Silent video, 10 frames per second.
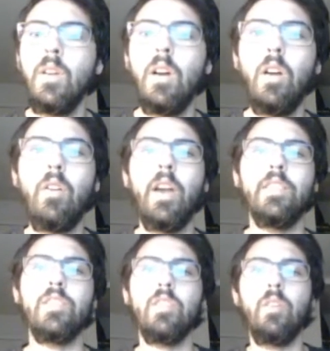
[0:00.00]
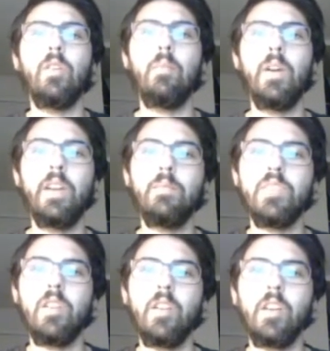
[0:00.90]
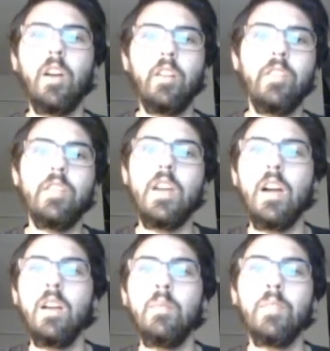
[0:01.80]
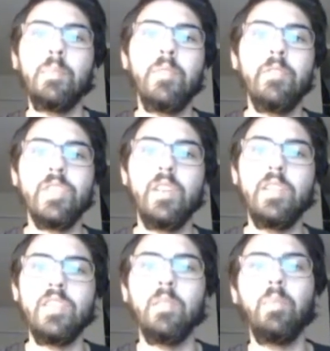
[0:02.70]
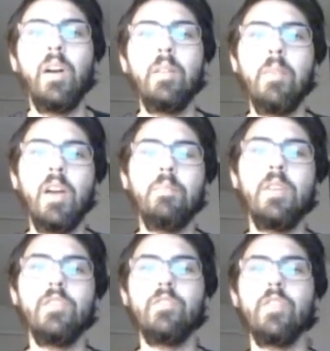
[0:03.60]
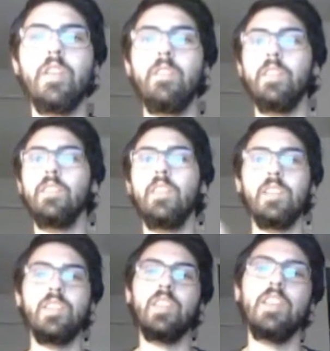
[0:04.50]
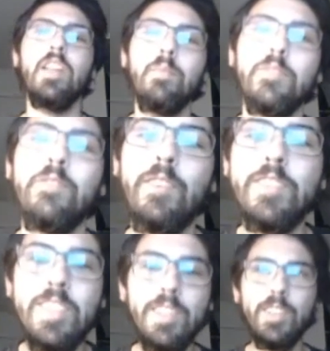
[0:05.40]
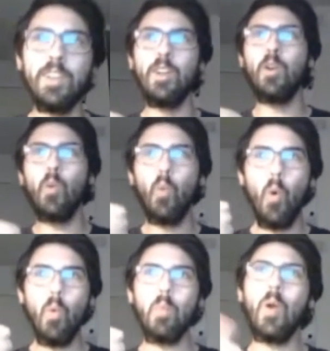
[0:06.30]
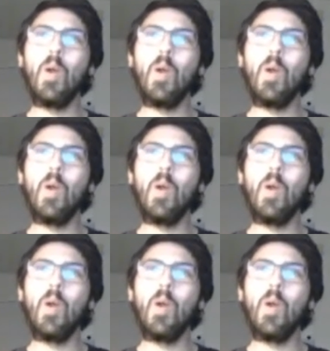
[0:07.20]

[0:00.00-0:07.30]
Alright, so my name is Eric Cochran. I'm a computer science and applied math major here at Texas A&M University. Whoop.